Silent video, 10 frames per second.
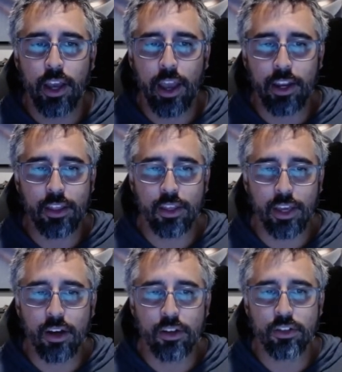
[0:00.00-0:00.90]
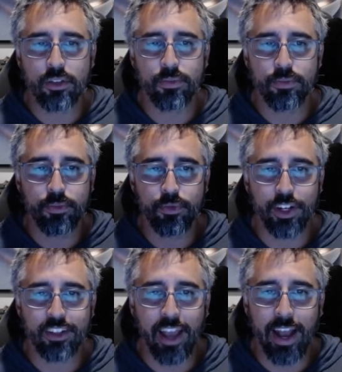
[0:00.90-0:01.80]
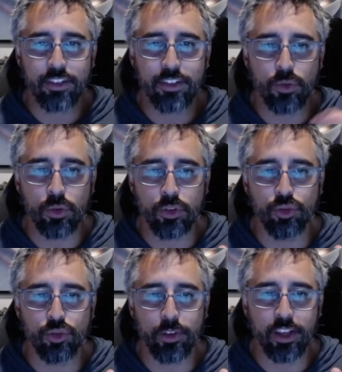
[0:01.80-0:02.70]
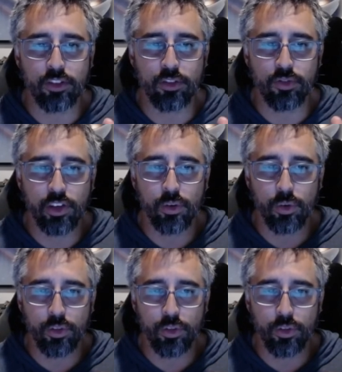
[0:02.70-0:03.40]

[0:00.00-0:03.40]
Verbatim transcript: anything else and forget to ask you, well, did you want the S U V or the